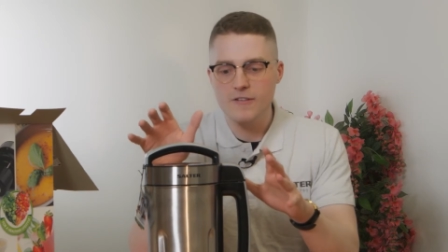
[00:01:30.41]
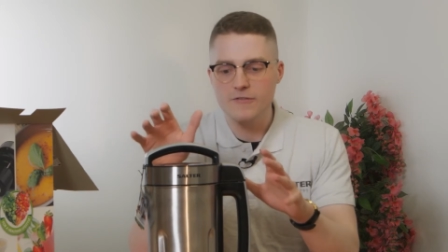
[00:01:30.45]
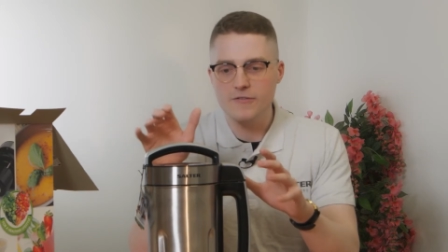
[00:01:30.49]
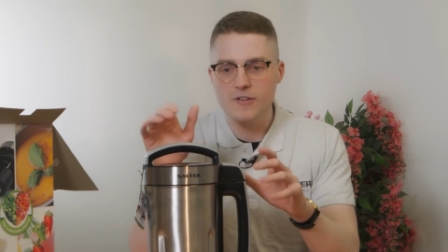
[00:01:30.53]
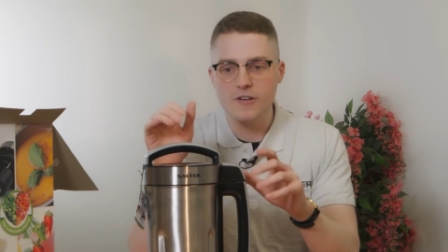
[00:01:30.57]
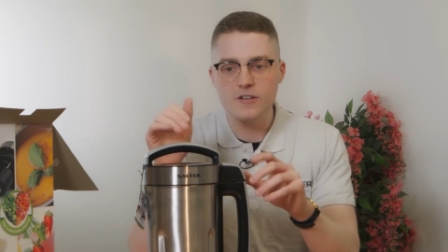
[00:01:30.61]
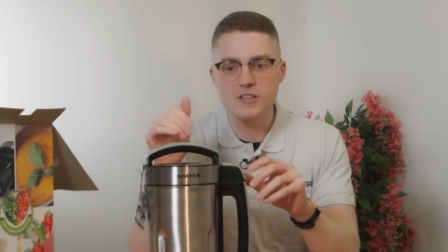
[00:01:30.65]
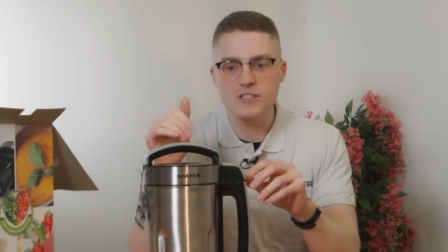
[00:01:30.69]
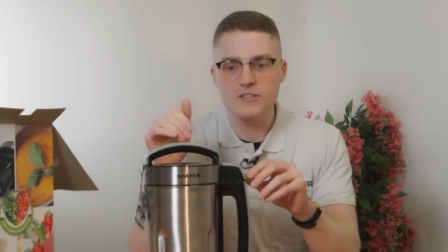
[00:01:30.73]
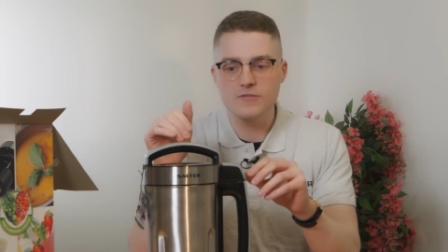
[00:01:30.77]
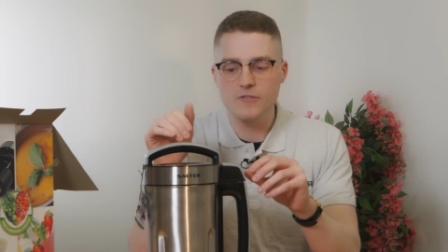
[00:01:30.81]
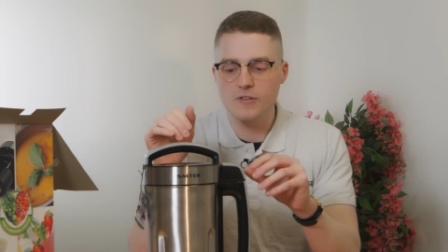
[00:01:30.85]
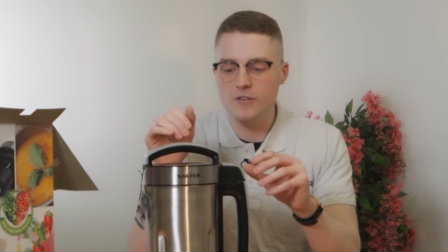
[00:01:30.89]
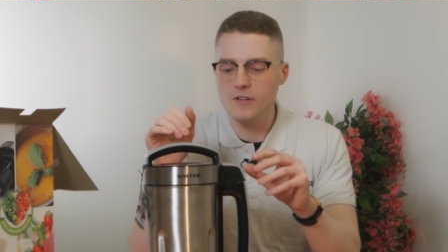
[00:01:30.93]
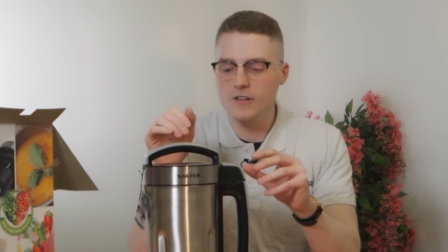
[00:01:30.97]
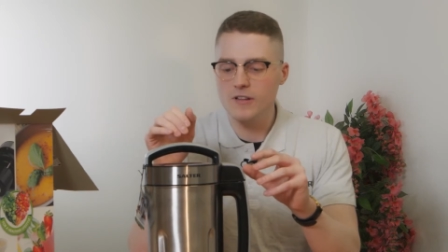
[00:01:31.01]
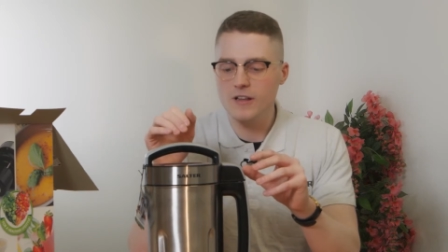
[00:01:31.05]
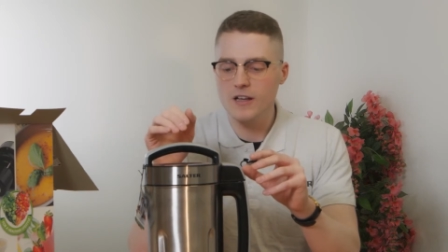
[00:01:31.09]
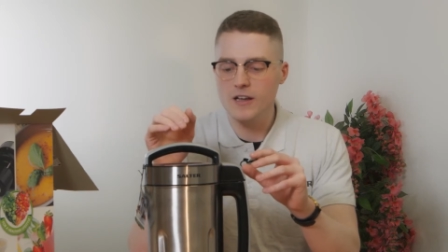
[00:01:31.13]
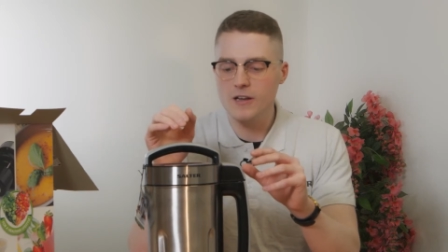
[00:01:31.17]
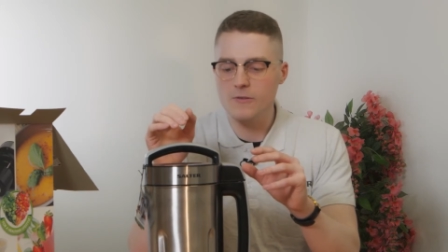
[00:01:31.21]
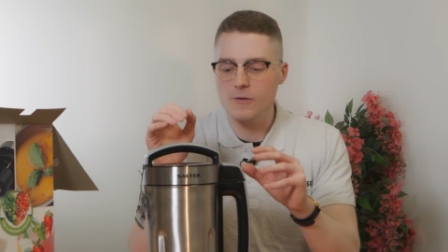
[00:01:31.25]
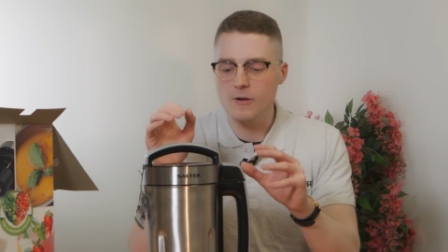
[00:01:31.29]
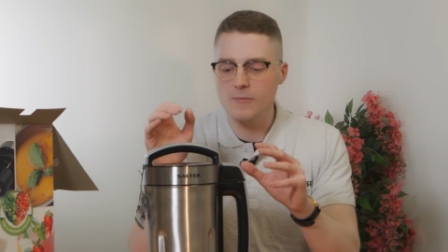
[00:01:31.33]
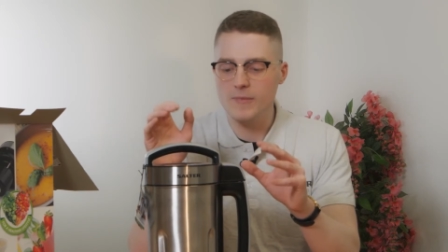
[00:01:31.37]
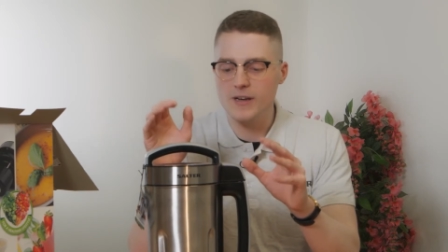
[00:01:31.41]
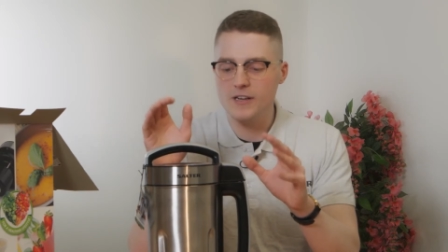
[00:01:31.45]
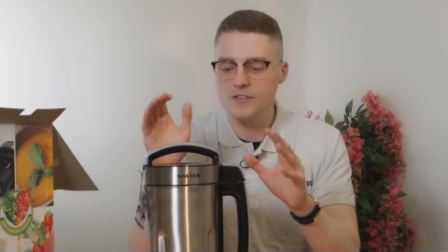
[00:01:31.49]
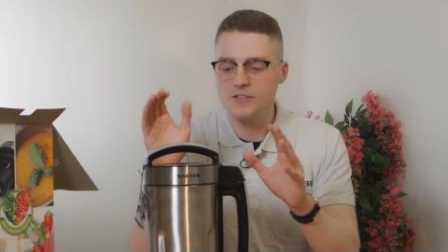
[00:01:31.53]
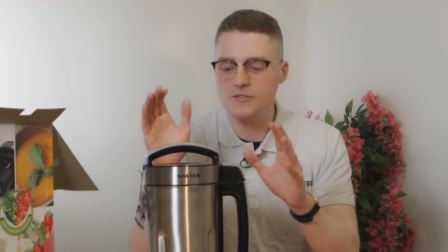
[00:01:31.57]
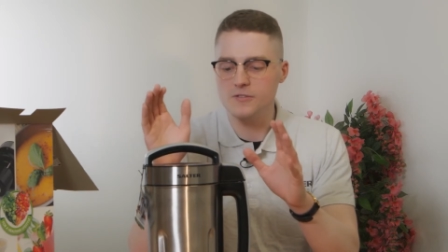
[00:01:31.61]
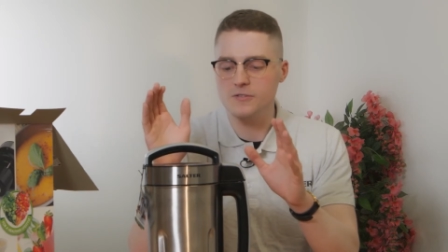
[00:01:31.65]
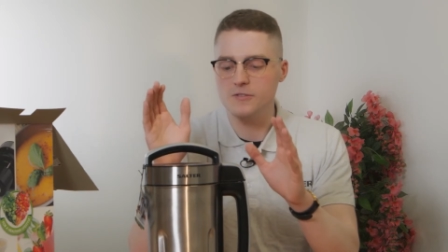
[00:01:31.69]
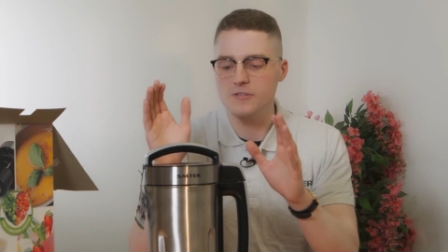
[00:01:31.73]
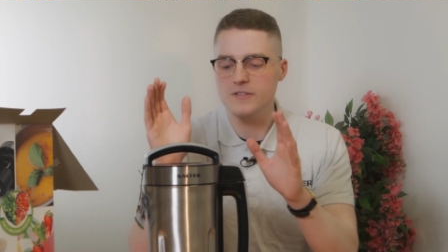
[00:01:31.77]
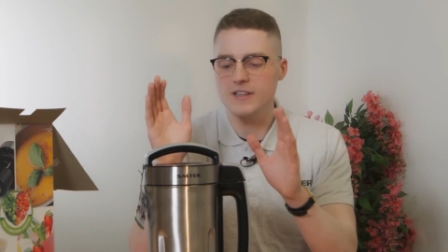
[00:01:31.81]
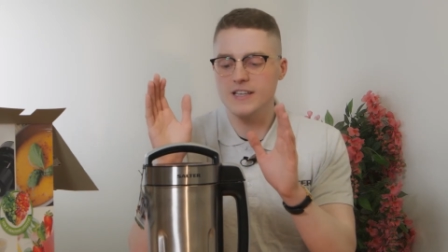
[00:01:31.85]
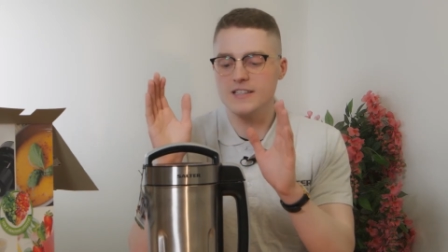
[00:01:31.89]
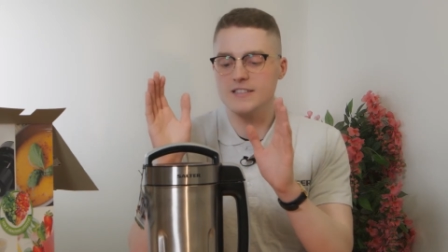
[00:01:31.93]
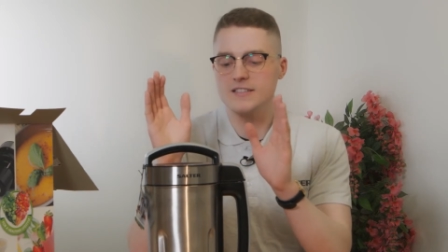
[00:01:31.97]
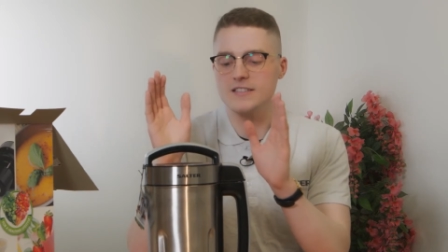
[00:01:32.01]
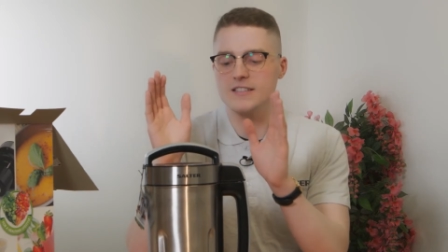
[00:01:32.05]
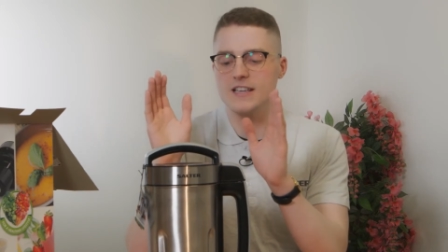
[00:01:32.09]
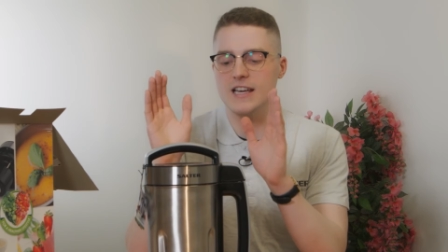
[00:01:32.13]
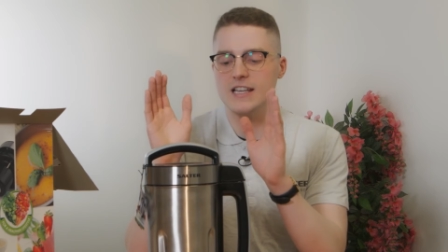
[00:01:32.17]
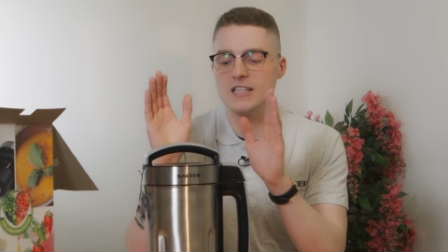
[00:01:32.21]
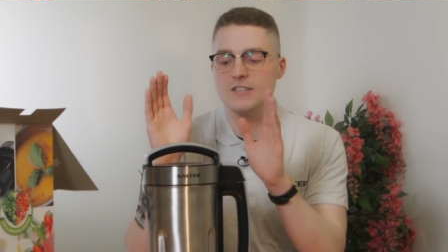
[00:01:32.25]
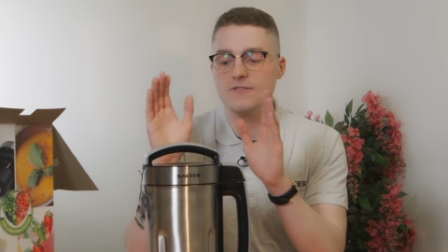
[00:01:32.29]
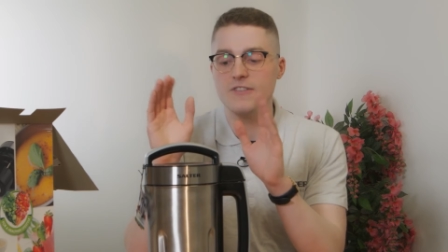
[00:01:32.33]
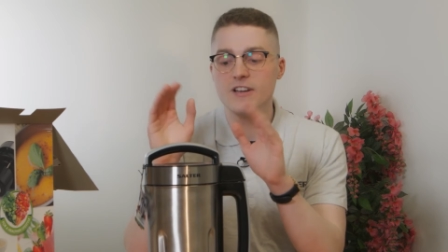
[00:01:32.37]
First of all, you want to make sure it's
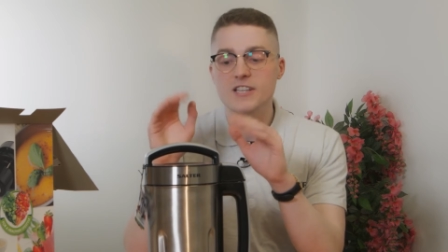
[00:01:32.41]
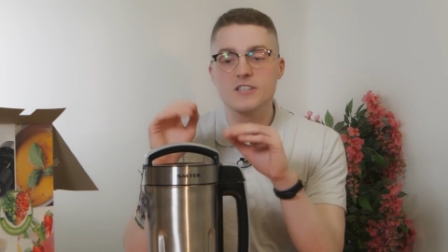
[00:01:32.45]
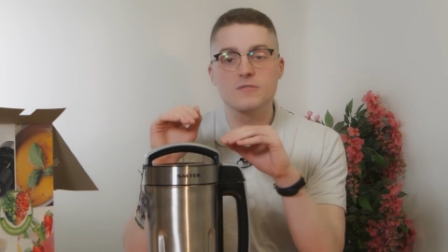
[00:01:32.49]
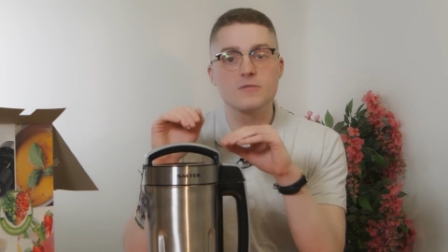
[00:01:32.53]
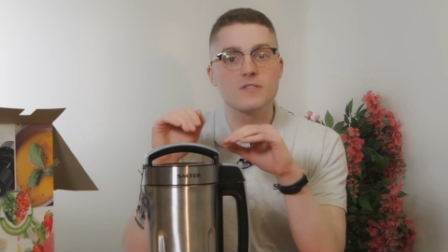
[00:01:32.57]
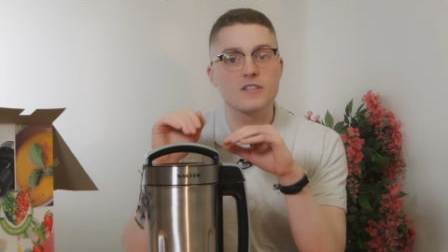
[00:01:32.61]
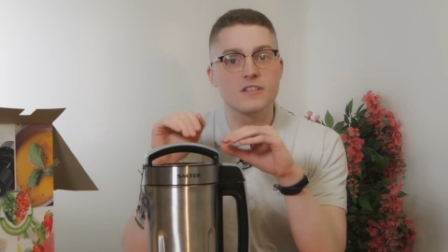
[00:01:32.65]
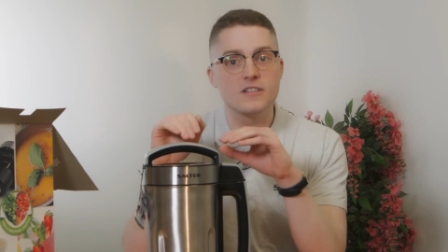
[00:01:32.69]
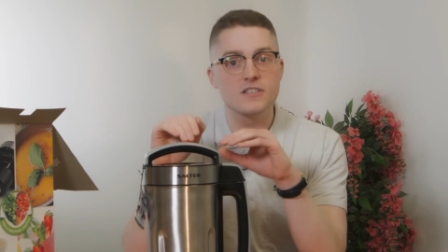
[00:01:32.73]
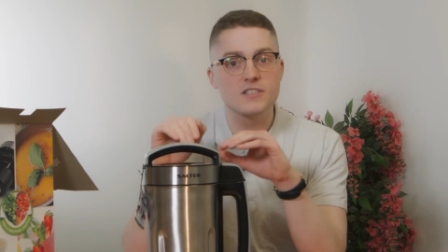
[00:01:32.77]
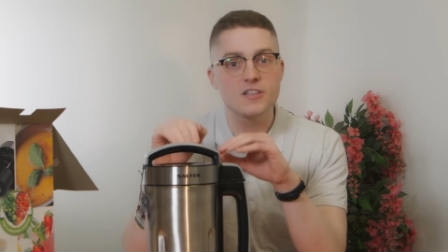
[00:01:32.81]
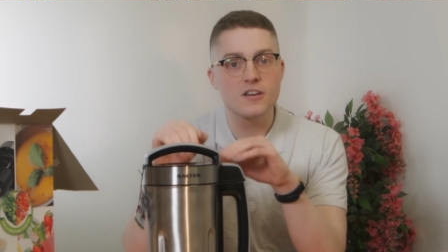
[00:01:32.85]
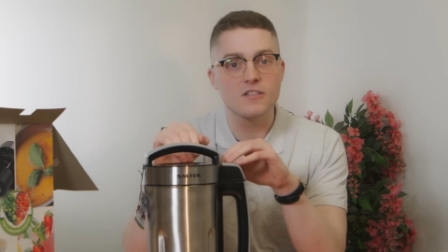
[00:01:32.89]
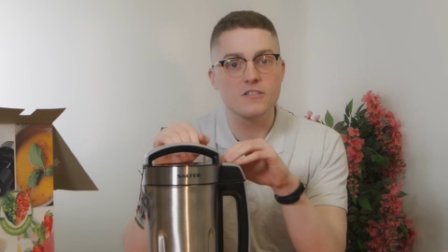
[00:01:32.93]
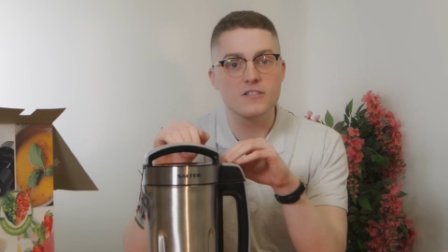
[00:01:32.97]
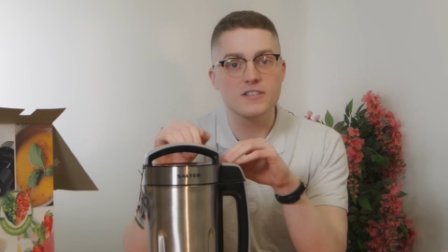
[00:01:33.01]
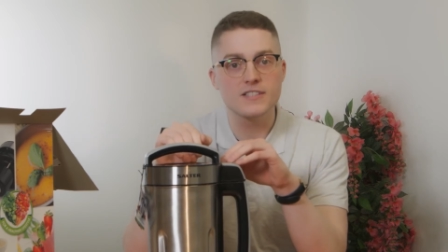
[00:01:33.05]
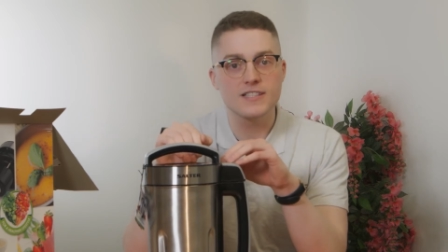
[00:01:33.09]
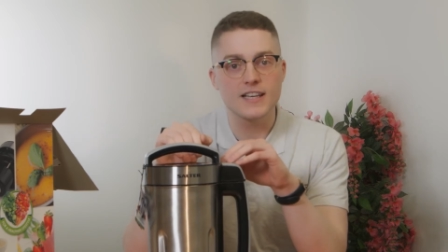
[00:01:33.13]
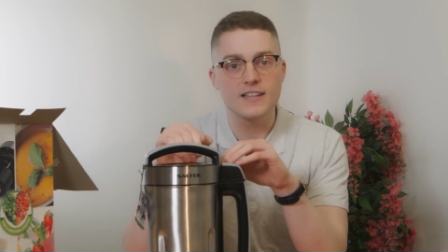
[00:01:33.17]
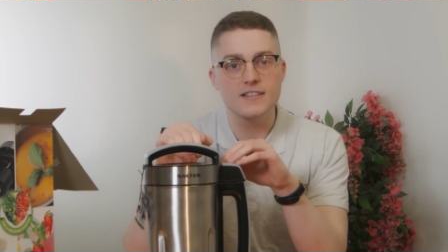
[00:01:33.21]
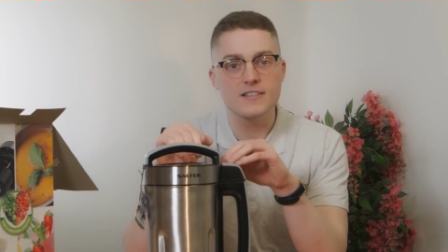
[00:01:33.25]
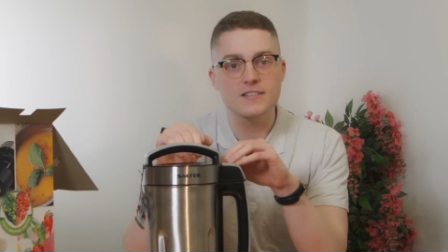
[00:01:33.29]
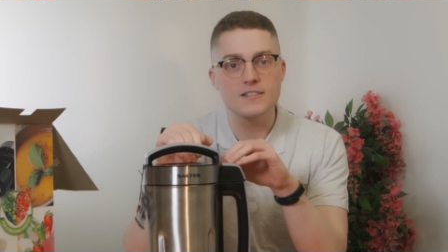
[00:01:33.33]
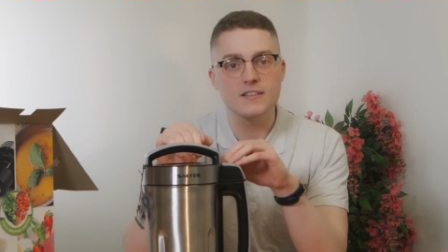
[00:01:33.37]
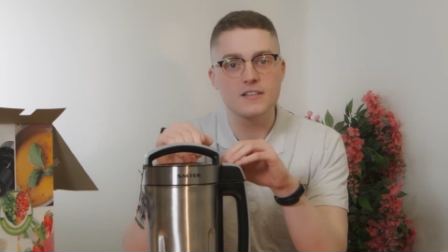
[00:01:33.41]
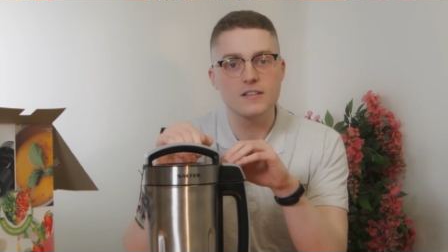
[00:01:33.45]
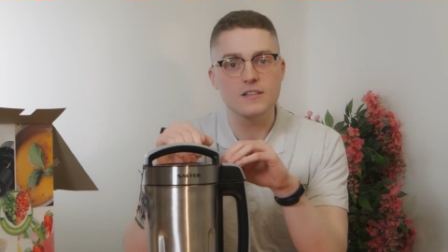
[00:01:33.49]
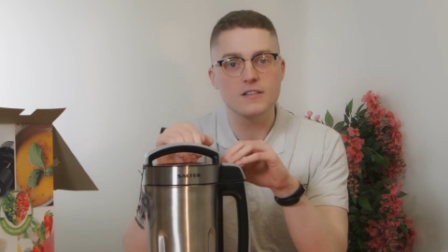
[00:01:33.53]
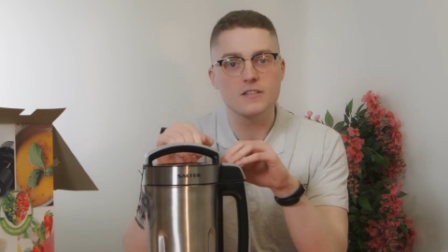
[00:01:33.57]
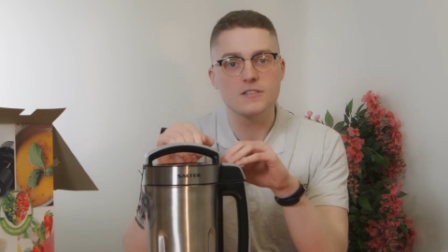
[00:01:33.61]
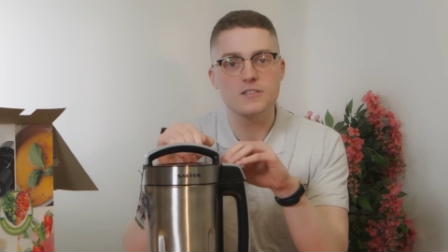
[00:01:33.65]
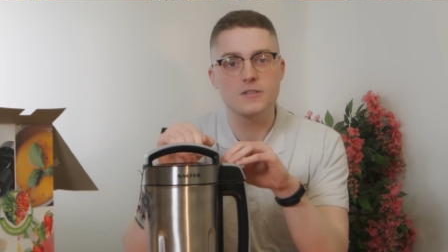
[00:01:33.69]
fitted with an internal sensor,